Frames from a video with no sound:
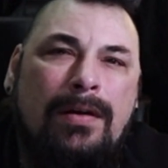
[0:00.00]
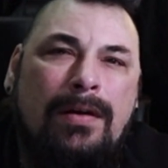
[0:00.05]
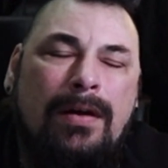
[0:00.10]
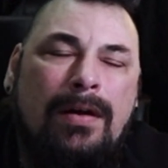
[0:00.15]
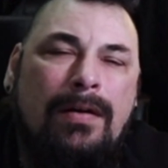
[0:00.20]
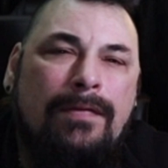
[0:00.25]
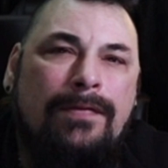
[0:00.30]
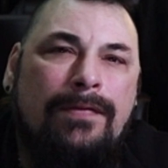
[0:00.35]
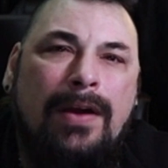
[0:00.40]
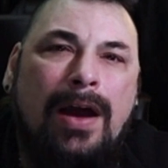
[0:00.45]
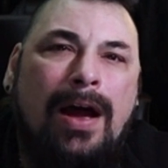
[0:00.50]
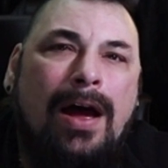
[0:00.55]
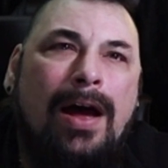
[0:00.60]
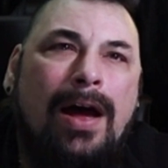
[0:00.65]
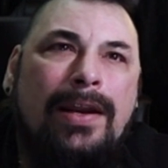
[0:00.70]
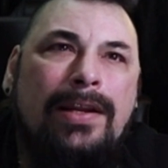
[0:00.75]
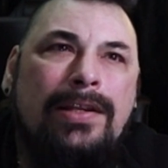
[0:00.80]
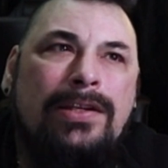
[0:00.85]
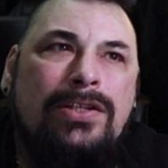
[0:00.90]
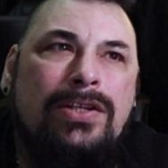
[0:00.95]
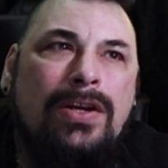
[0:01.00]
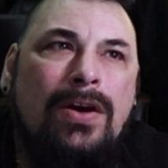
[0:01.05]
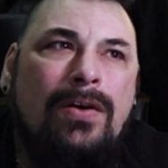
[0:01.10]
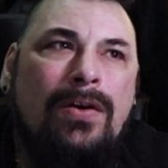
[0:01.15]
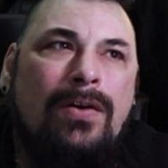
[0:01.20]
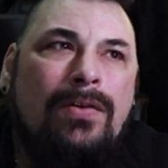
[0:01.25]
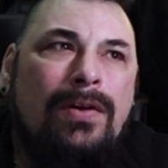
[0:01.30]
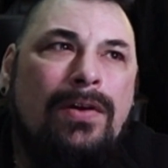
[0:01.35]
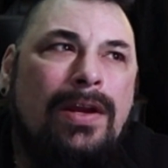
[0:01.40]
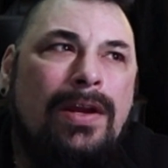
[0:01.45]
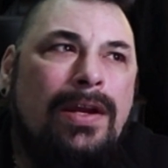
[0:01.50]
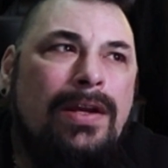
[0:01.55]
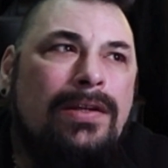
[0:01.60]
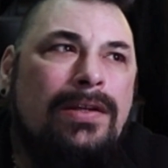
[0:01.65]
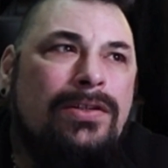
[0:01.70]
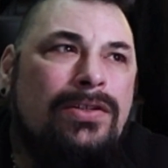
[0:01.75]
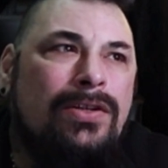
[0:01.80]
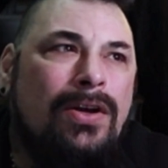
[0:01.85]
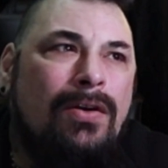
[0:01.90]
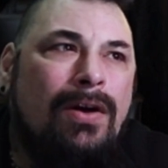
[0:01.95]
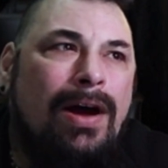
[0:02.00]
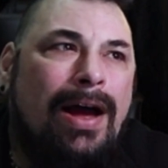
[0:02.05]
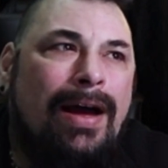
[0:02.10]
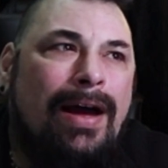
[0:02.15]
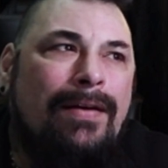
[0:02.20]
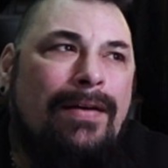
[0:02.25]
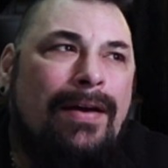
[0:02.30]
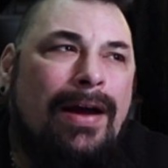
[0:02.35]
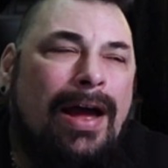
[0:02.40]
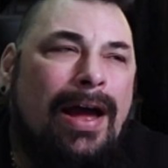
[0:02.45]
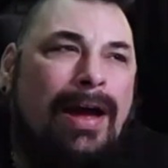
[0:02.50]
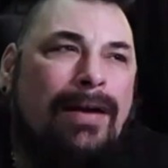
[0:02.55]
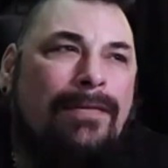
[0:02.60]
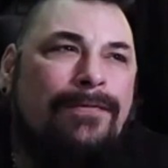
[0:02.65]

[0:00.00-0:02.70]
of God. And so I